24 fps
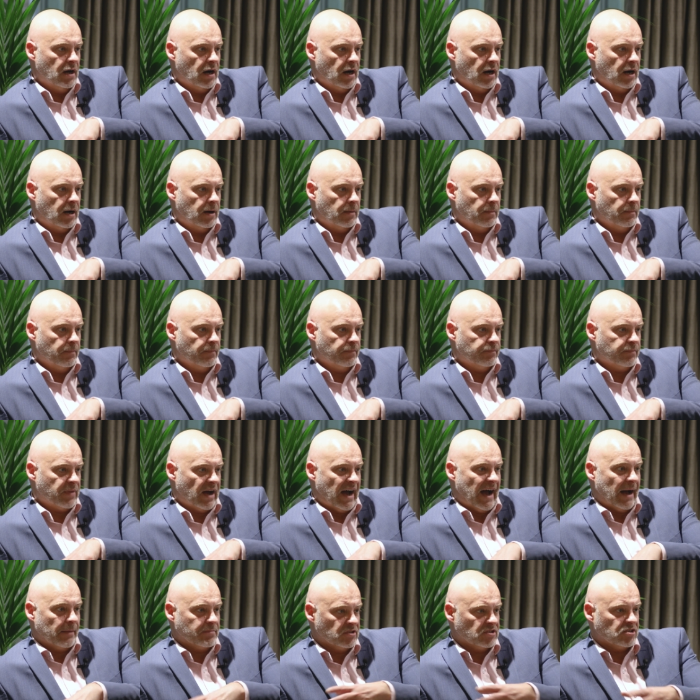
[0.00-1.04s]

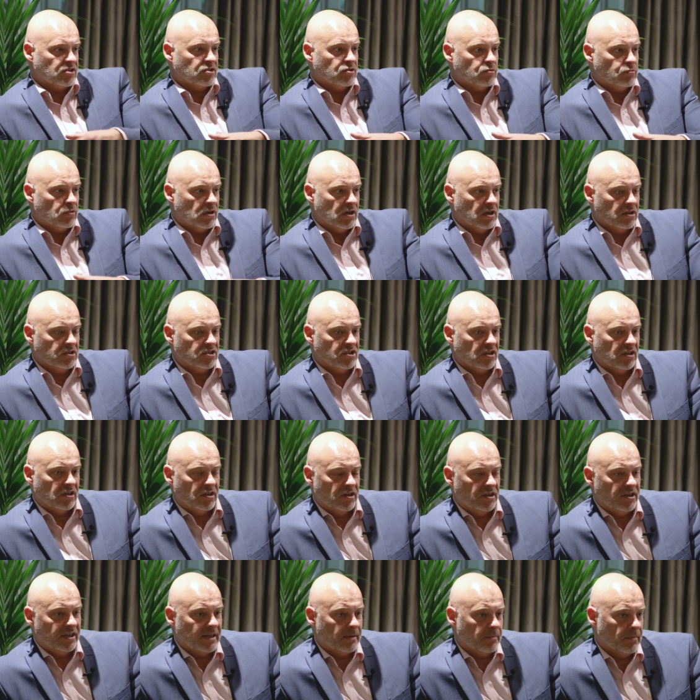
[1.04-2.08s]
perhaps to
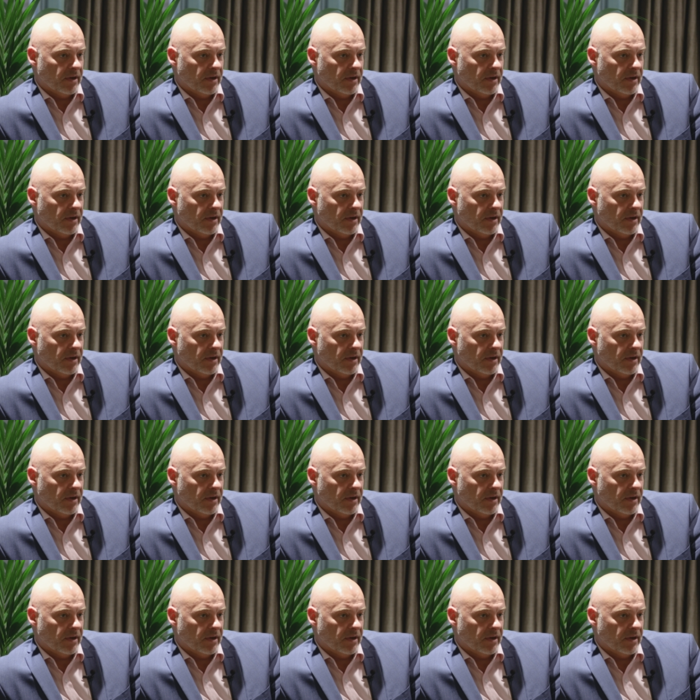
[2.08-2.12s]
learning,